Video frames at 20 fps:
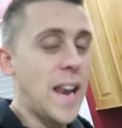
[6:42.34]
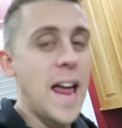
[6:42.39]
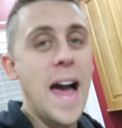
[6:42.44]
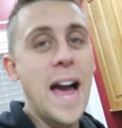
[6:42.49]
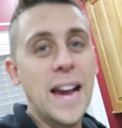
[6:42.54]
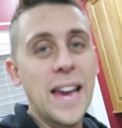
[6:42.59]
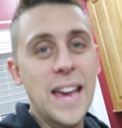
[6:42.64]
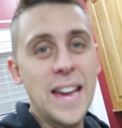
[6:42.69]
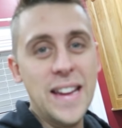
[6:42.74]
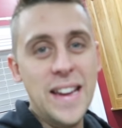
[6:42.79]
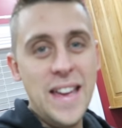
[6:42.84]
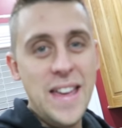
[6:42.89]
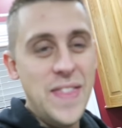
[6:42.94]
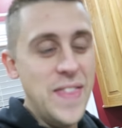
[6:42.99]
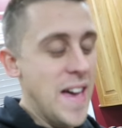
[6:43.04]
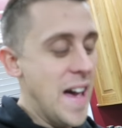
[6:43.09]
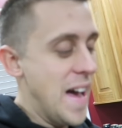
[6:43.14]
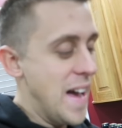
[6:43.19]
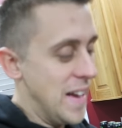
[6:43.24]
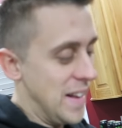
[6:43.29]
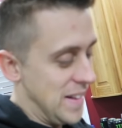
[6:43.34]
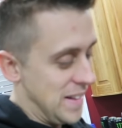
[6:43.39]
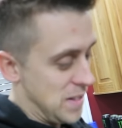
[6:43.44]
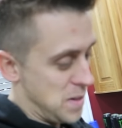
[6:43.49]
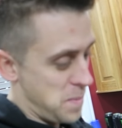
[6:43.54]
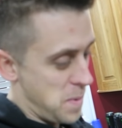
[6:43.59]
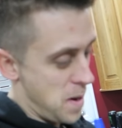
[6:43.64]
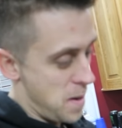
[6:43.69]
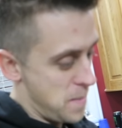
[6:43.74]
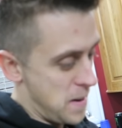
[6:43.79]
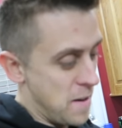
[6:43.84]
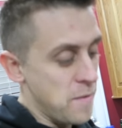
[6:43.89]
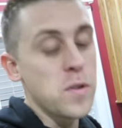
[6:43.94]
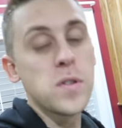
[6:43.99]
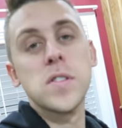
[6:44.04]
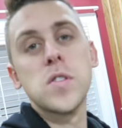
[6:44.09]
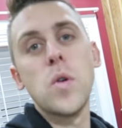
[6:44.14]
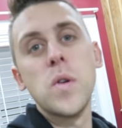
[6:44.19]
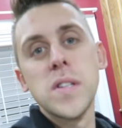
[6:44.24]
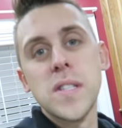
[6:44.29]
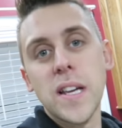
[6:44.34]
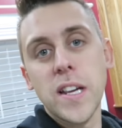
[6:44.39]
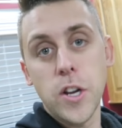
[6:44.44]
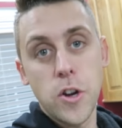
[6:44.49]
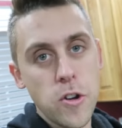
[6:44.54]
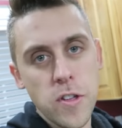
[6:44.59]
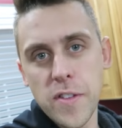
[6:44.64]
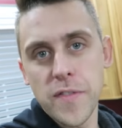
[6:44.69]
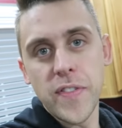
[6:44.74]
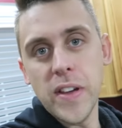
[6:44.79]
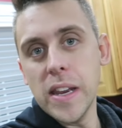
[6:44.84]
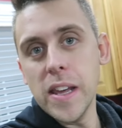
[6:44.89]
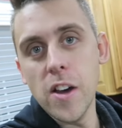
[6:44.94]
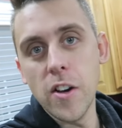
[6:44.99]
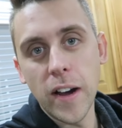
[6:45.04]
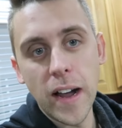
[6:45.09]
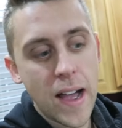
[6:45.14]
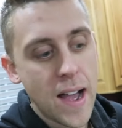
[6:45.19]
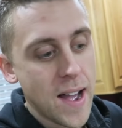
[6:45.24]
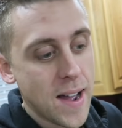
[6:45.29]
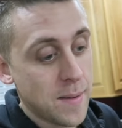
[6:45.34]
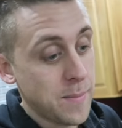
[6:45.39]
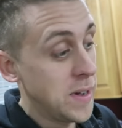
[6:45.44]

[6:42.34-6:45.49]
lacking in that department. Everyone's always like, you're the video guy.